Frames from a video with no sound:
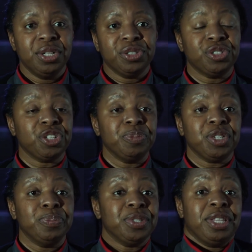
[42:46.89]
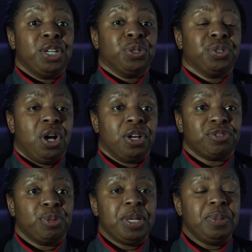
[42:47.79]
So sometimes they couldn't ask
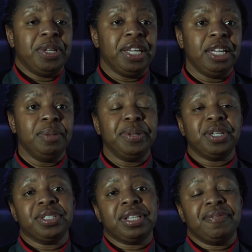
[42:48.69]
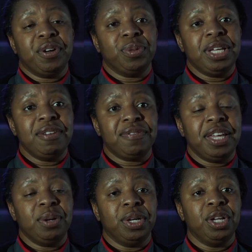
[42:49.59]
for PPE because they felt if
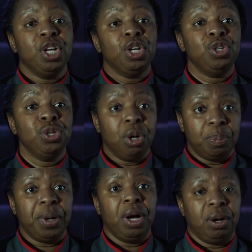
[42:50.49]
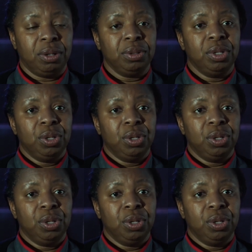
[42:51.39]
they were not part